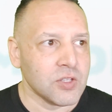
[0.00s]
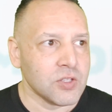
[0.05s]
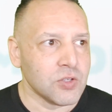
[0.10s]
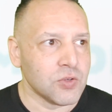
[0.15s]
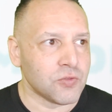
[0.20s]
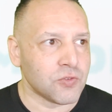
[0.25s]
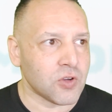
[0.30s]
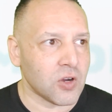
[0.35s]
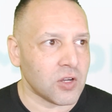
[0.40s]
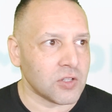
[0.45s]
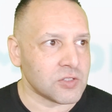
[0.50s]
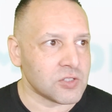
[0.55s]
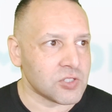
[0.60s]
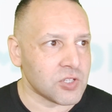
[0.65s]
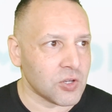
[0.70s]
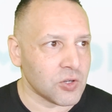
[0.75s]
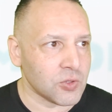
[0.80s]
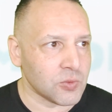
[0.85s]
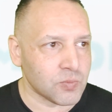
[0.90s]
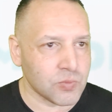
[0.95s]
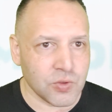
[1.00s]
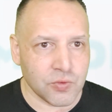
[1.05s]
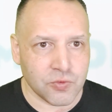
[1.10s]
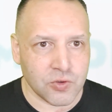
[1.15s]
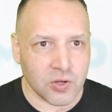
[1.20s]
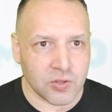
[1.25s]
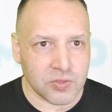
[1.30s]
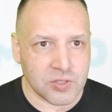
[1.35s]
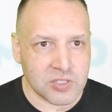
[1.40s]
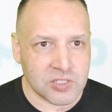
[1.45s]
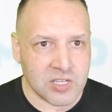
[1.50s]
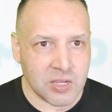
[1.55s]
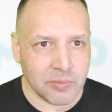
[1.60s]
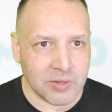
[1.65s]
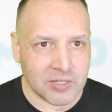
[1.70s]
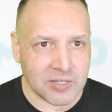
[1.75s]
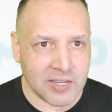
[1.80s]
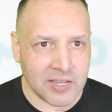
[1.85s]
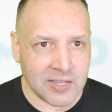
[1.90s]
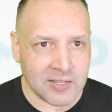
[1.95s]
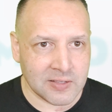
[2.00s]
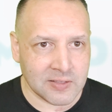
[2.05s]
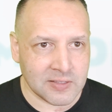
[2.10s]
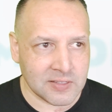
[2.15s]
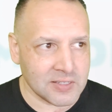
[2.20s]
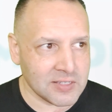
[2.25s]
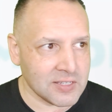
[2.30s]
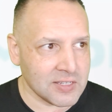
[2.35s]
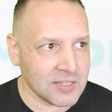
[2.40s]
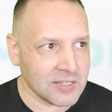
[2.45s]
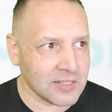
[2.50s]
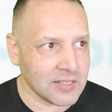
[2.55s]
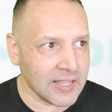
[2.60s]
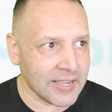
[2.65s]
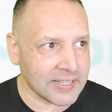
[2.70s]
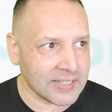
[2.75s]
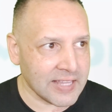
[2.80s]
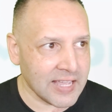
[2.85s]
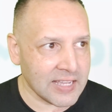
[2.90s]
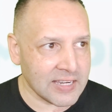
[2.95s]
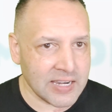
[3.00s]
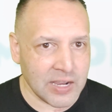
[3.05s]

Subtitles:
You've got this coming down here like that.